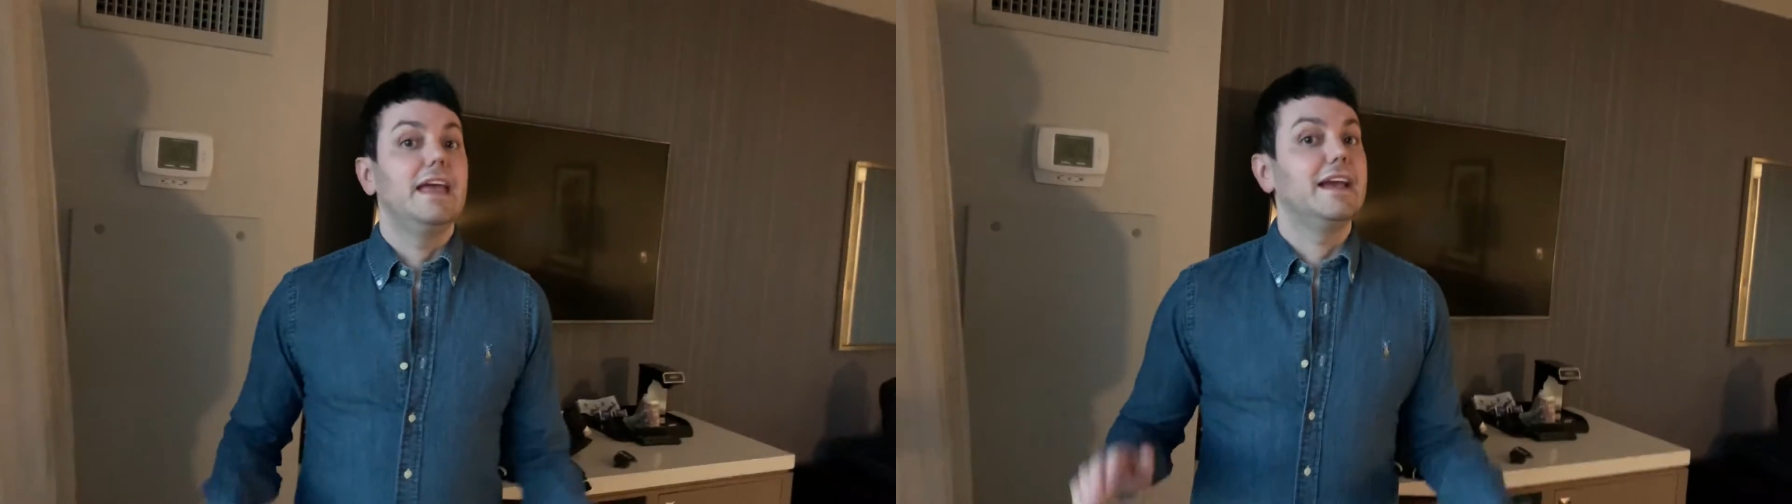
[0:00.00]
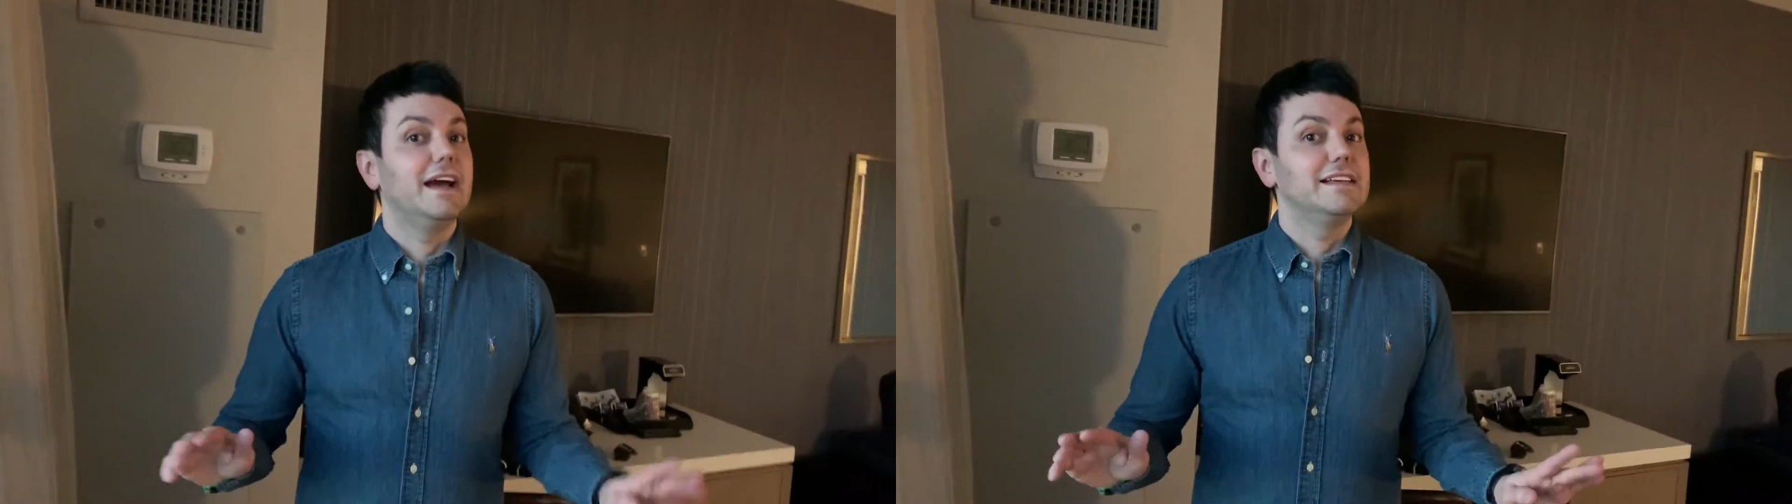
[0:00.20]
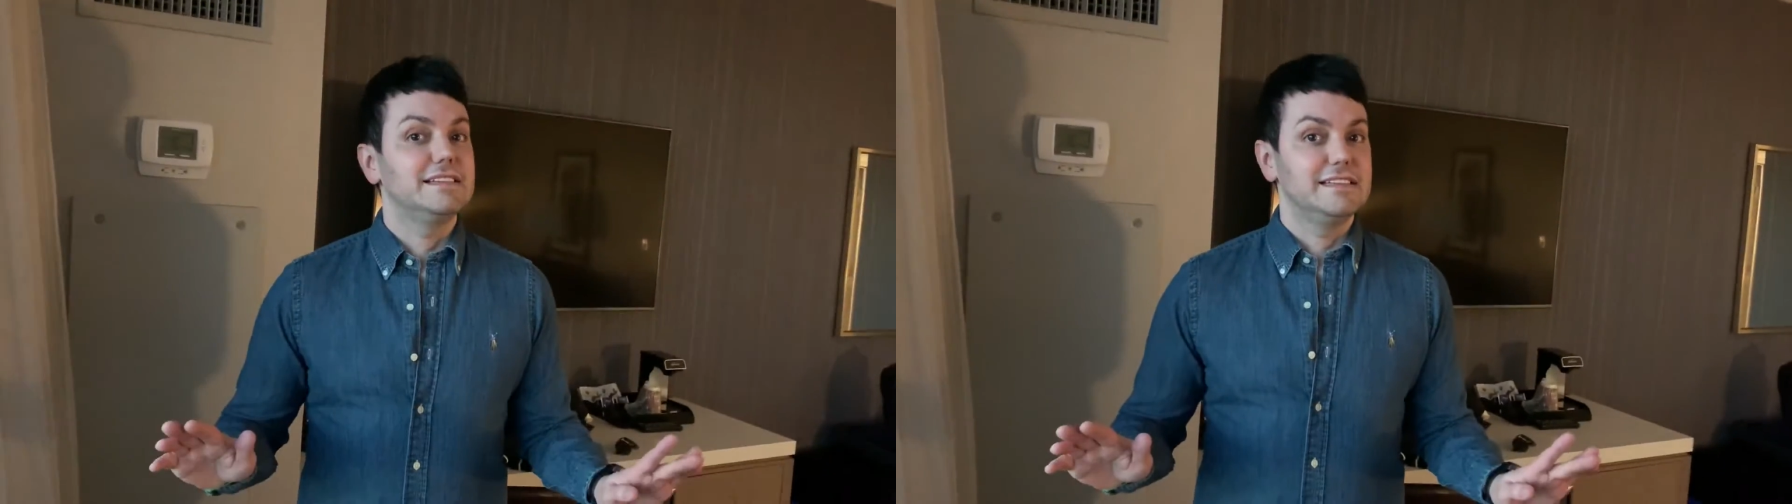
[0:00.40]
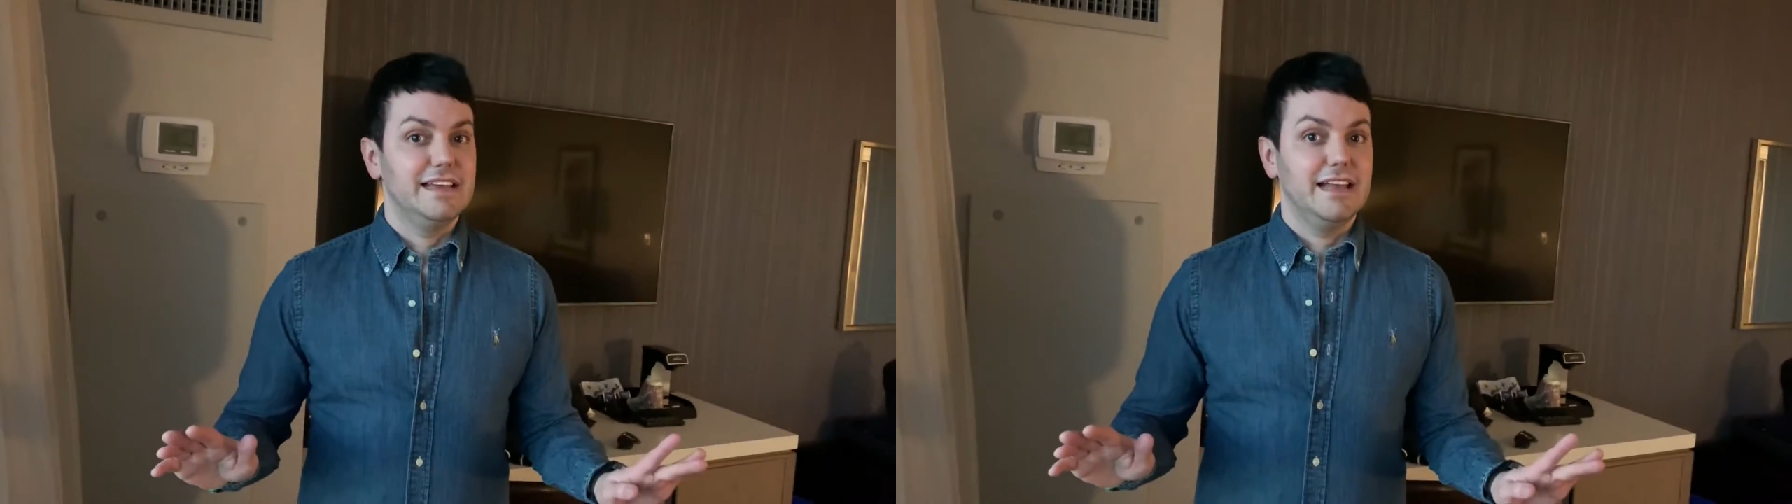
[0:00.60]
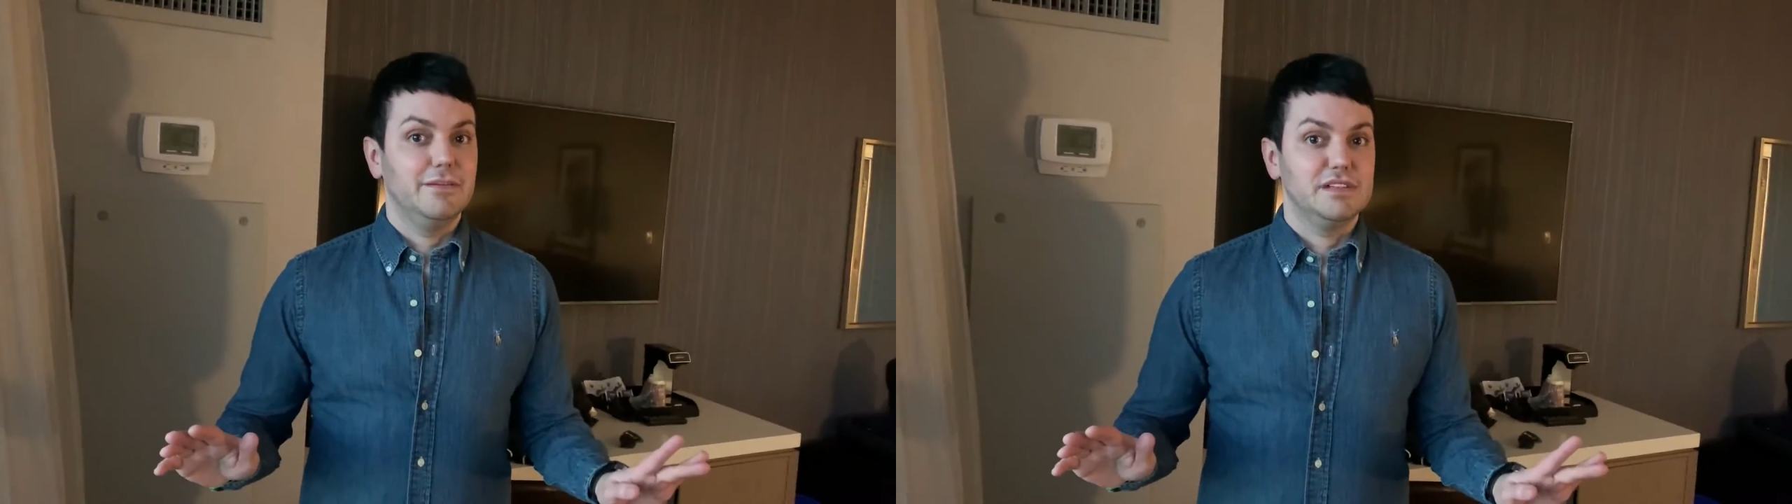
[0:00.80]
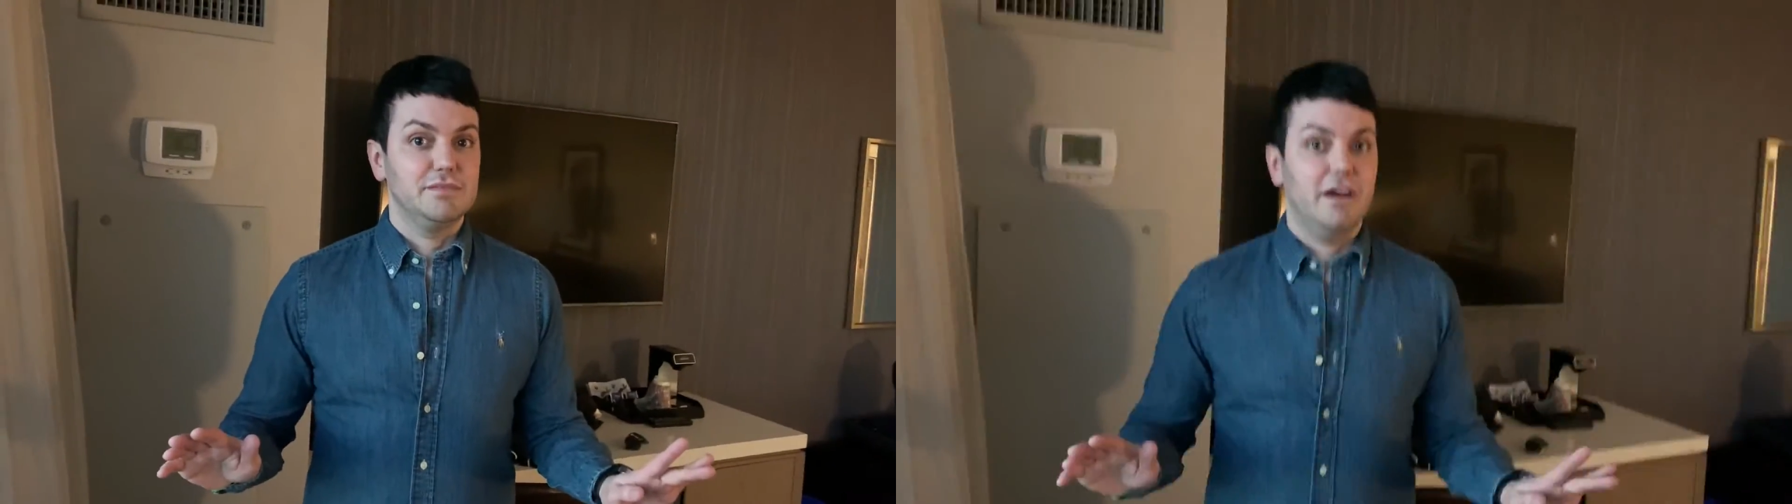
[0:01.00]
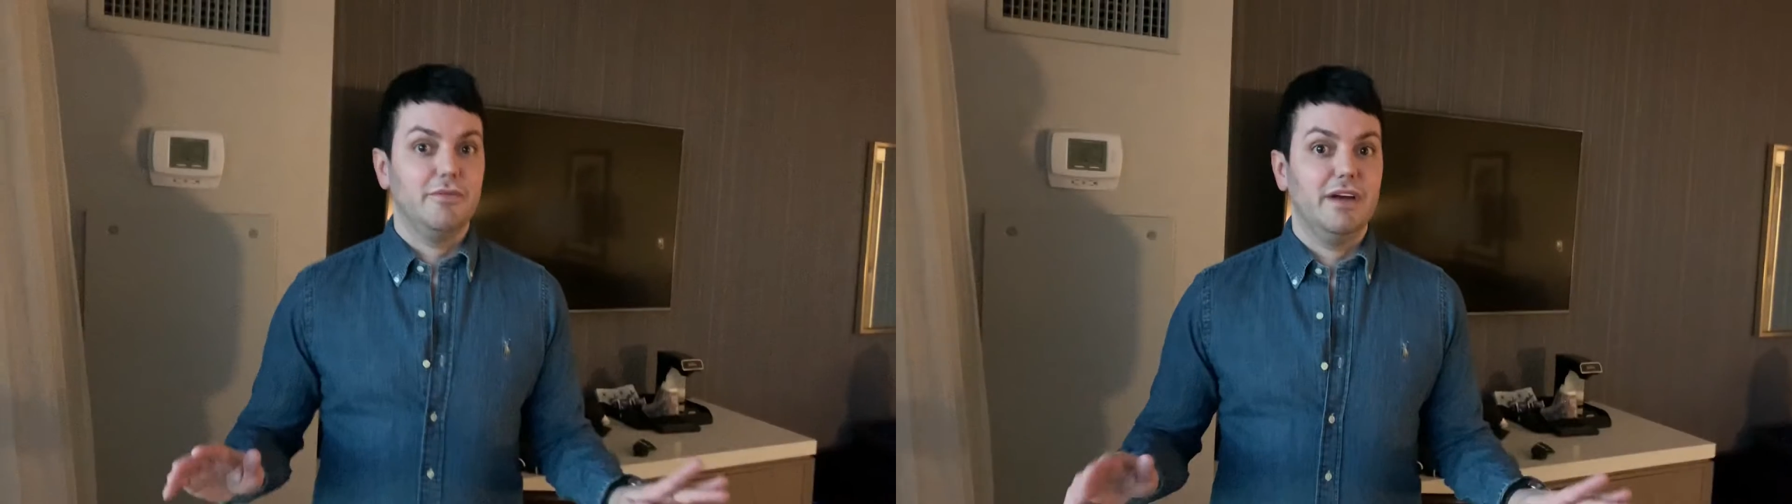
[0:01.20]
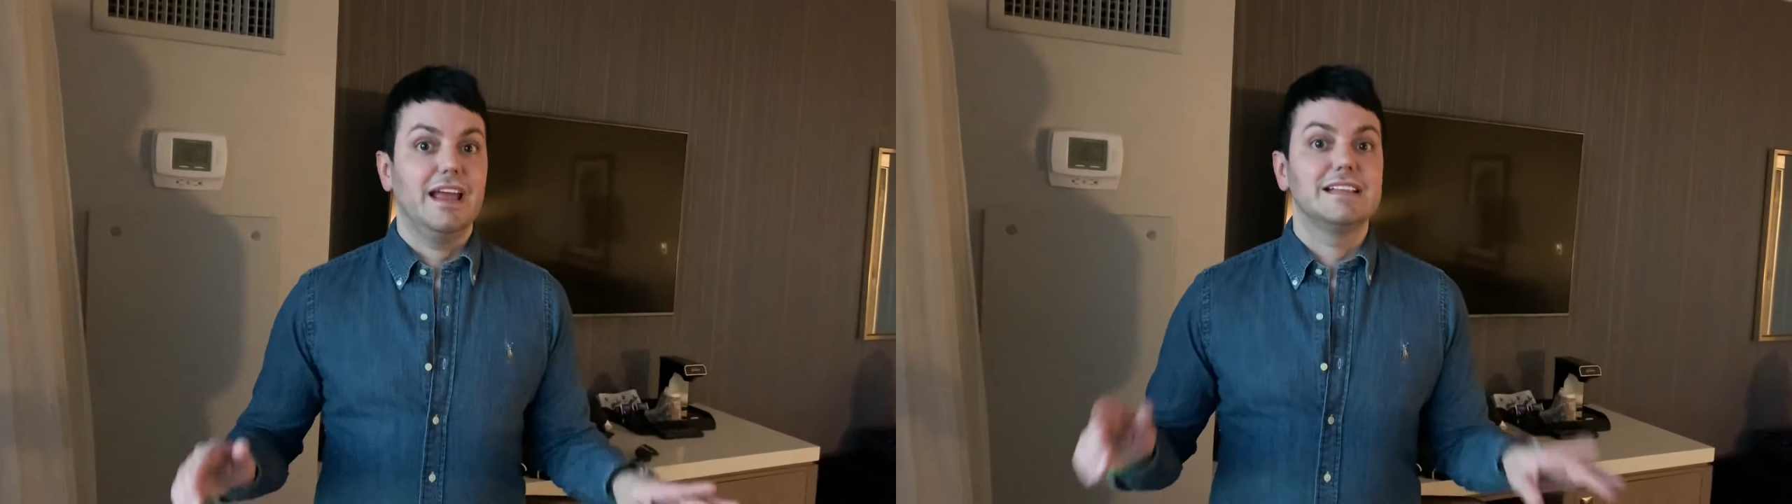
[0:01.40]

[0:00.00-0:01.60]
Hey guys, this is Daniel with Spotlight,